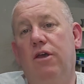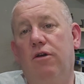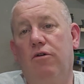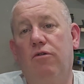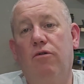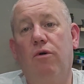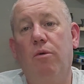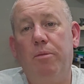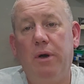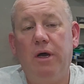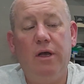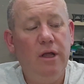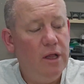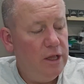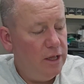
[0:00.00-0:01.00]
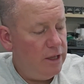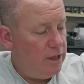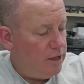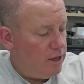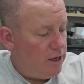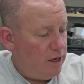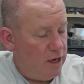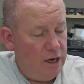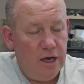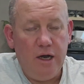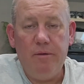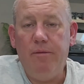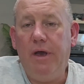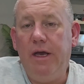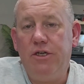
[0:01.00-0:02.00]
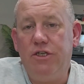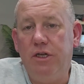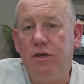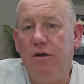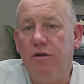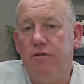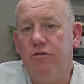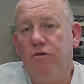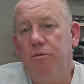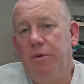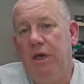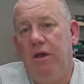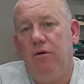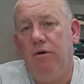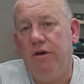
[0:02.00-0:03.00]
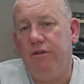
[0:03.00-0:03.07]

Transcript: Europa. Actually, no, through Pico.